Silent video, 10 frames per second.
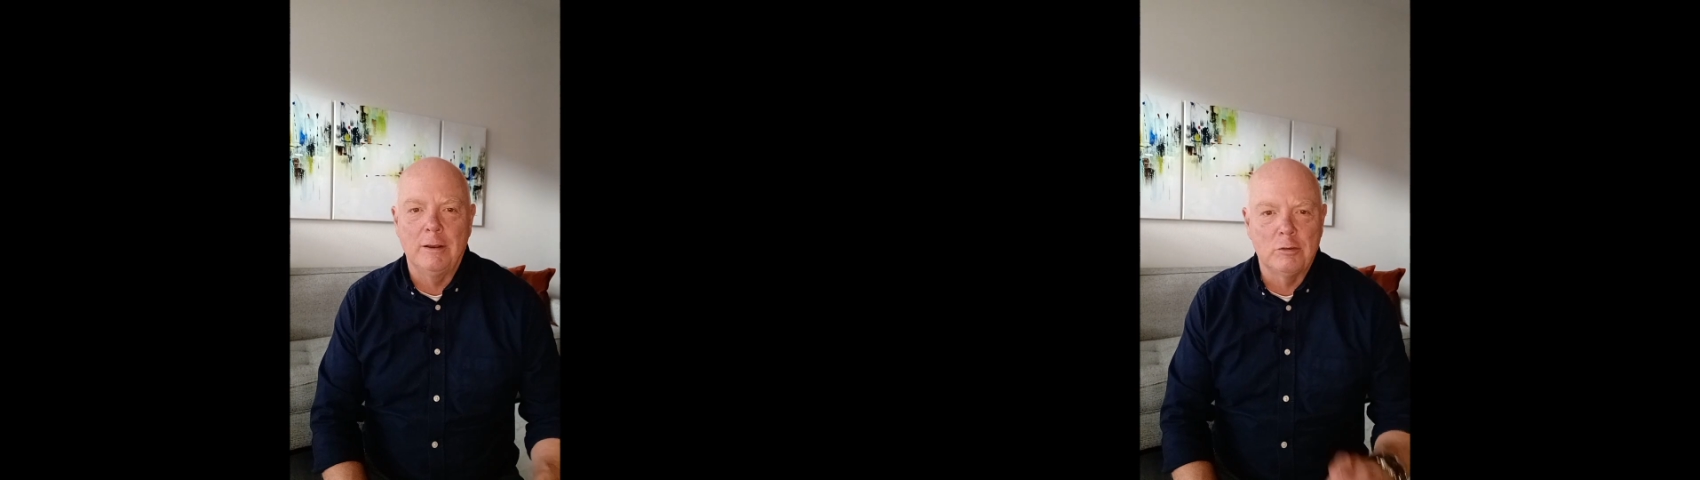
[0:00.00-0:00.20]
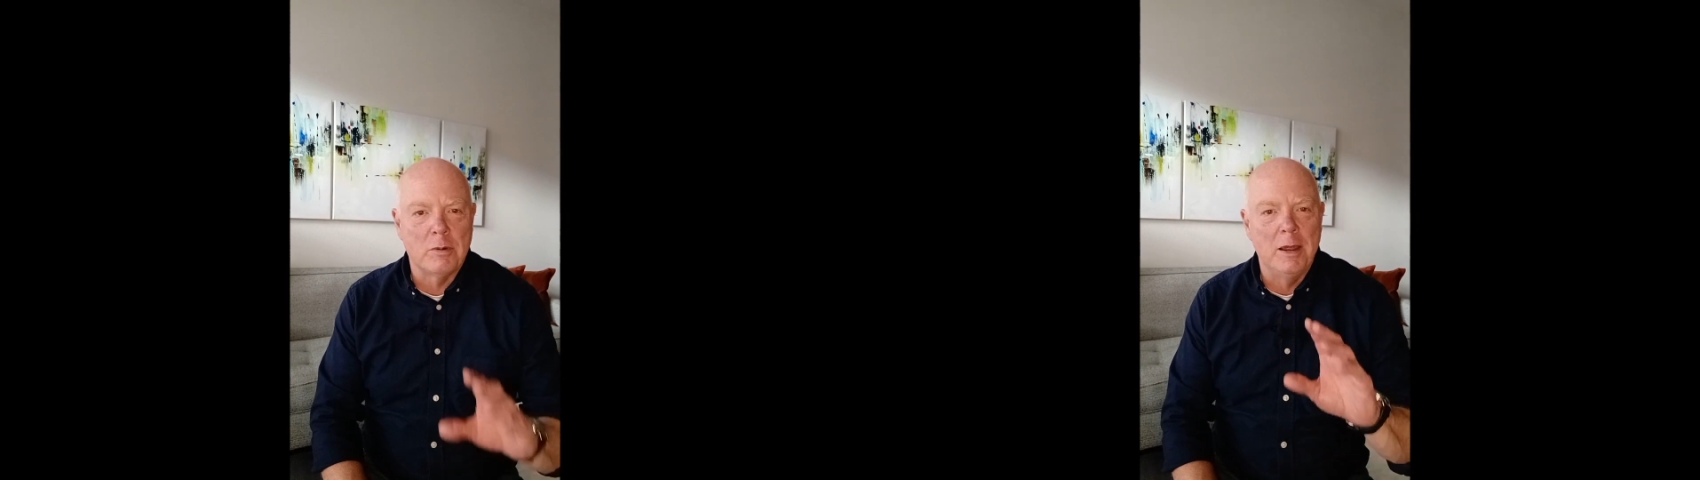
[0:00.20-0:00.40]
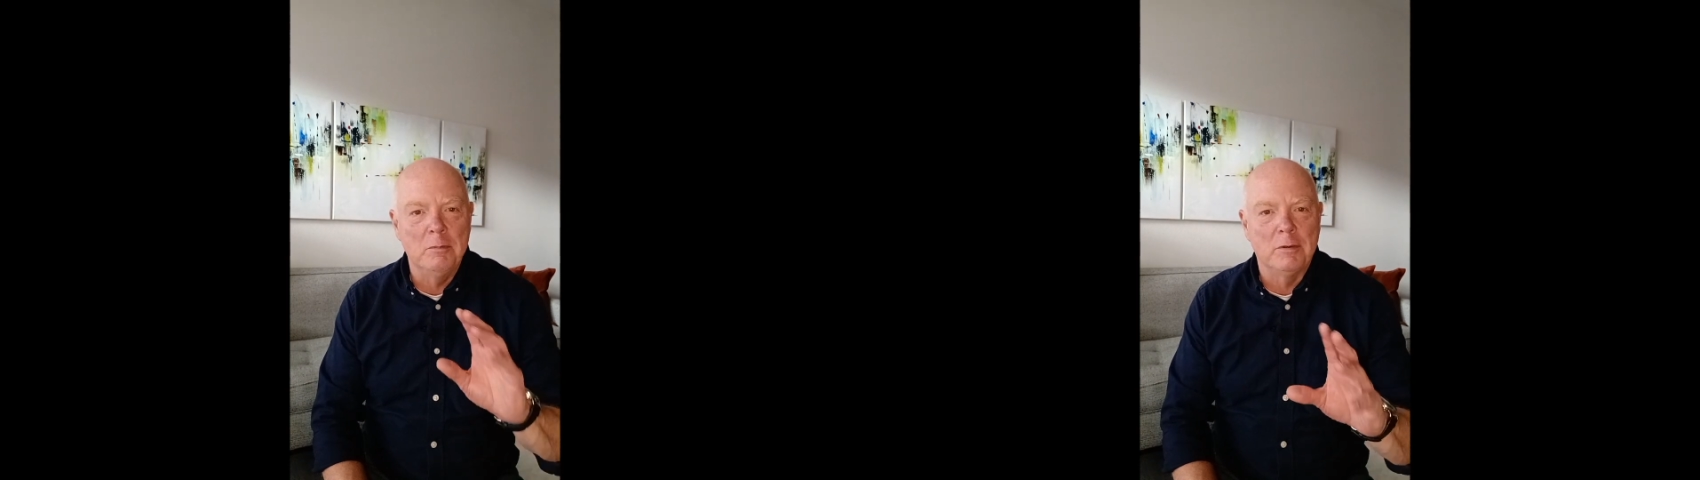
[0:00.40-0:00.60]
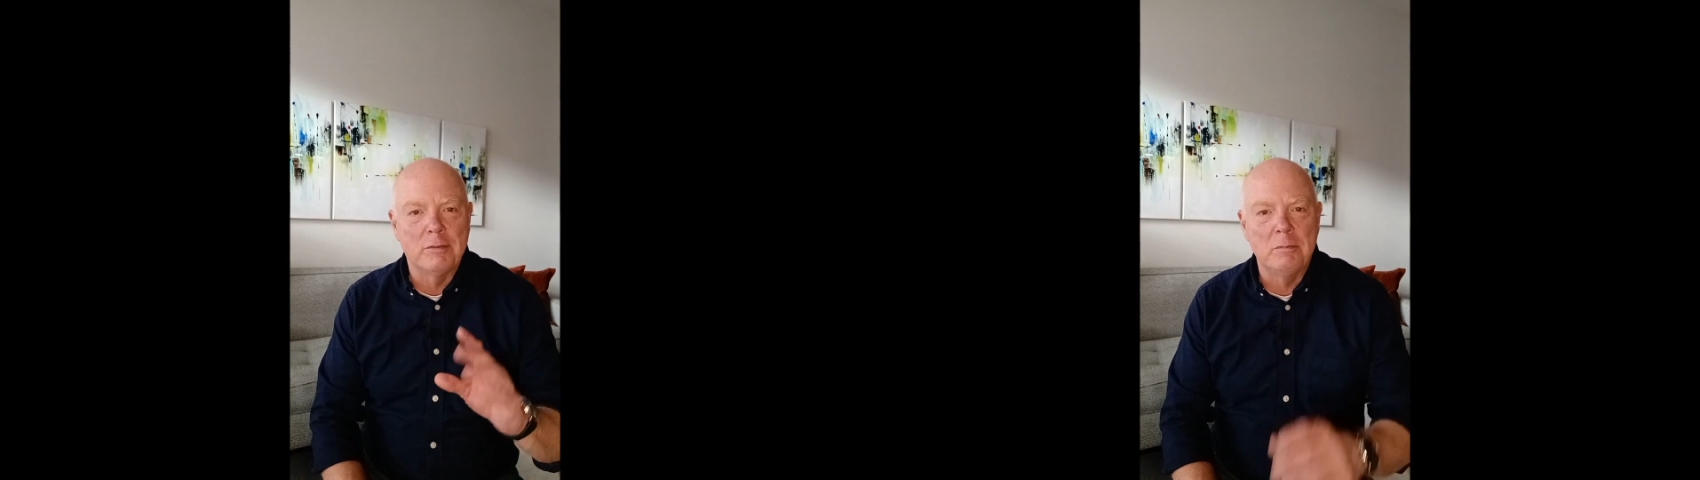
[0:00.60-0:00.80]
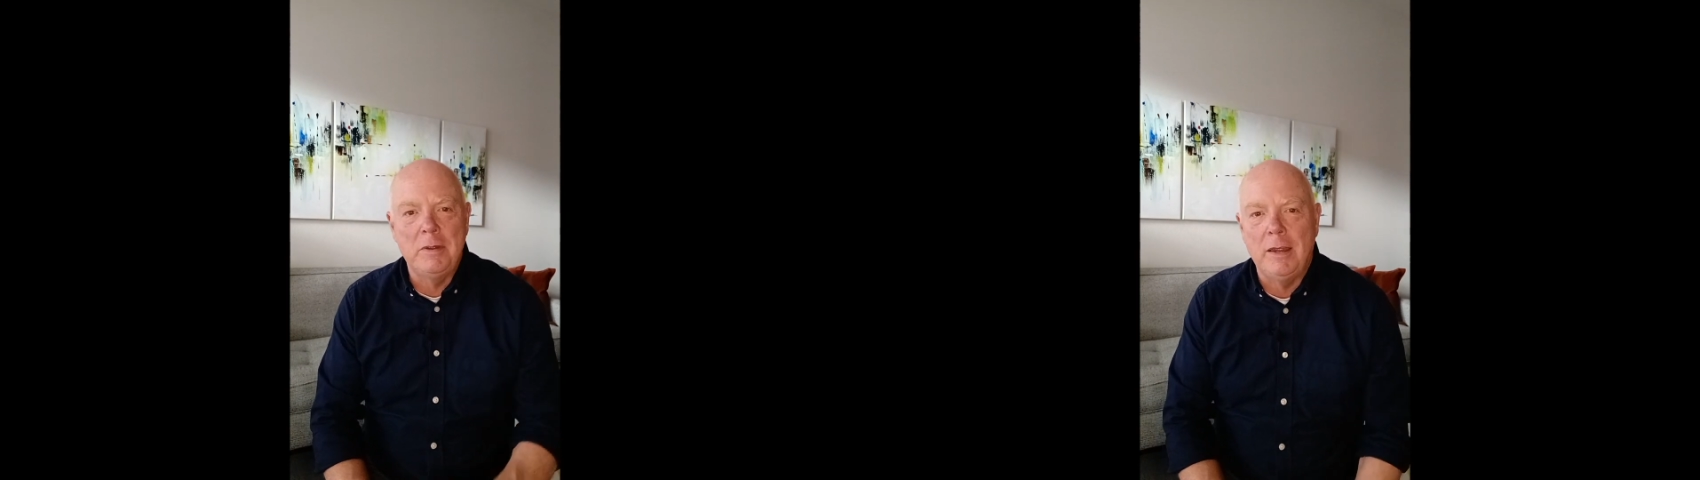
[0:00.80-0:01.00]
is great, but
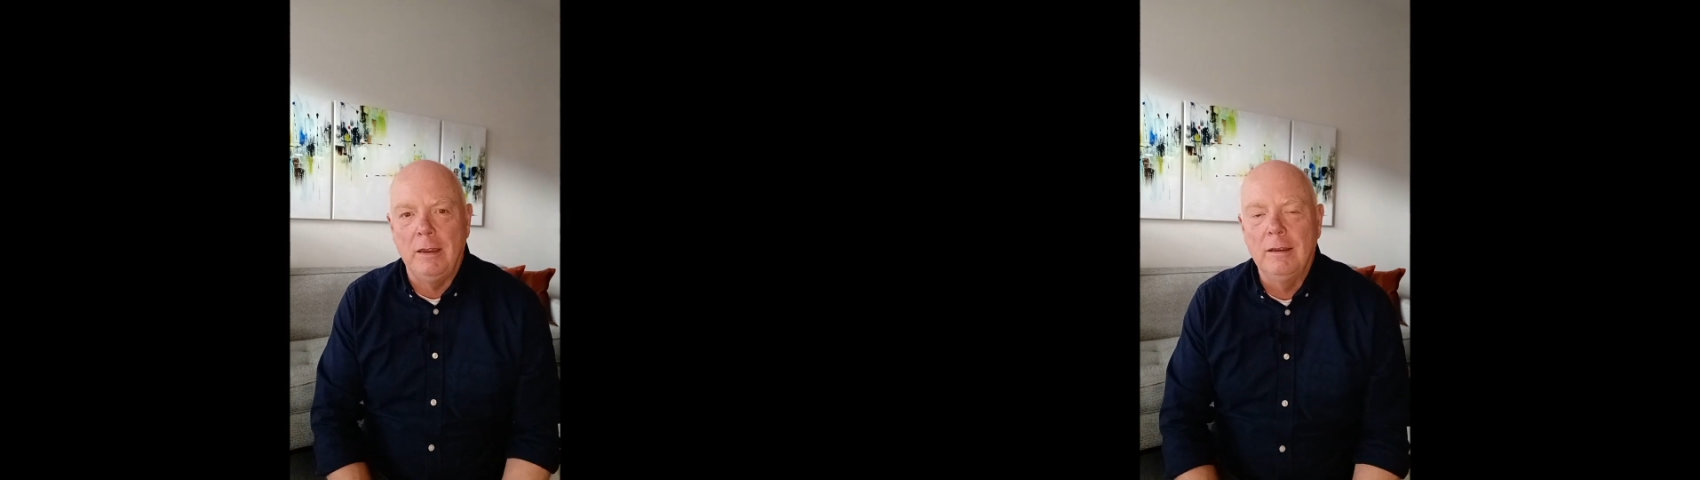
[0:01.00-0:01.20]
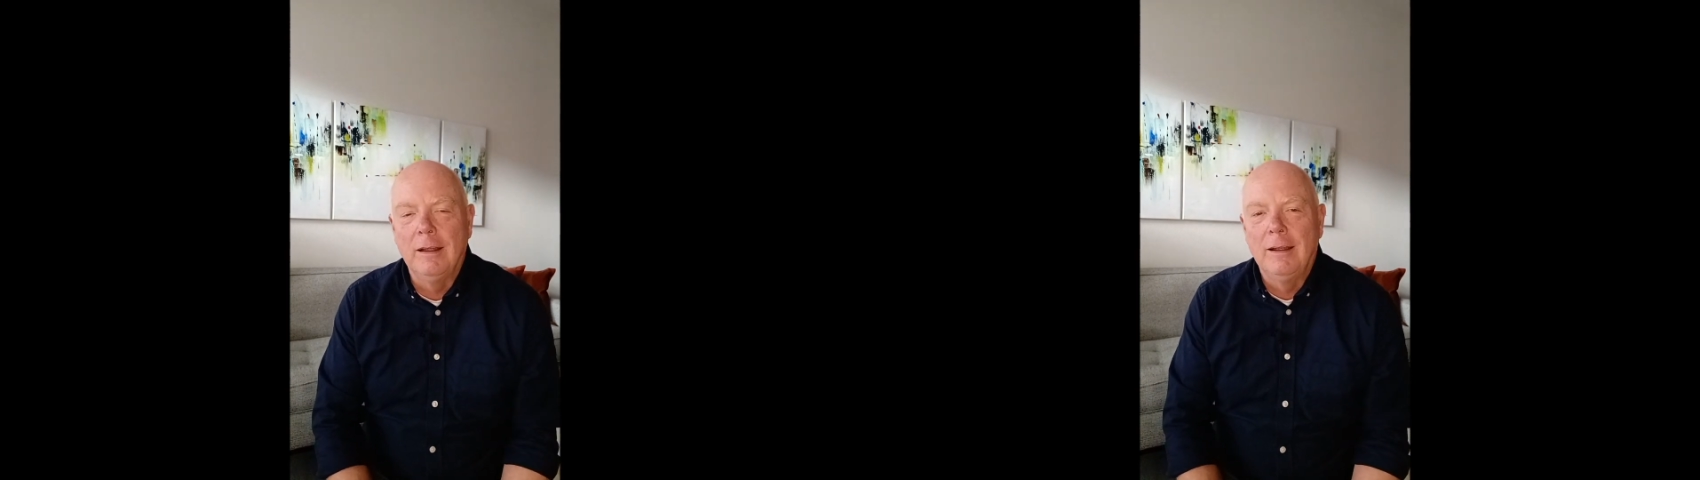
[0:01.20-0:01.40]
for me,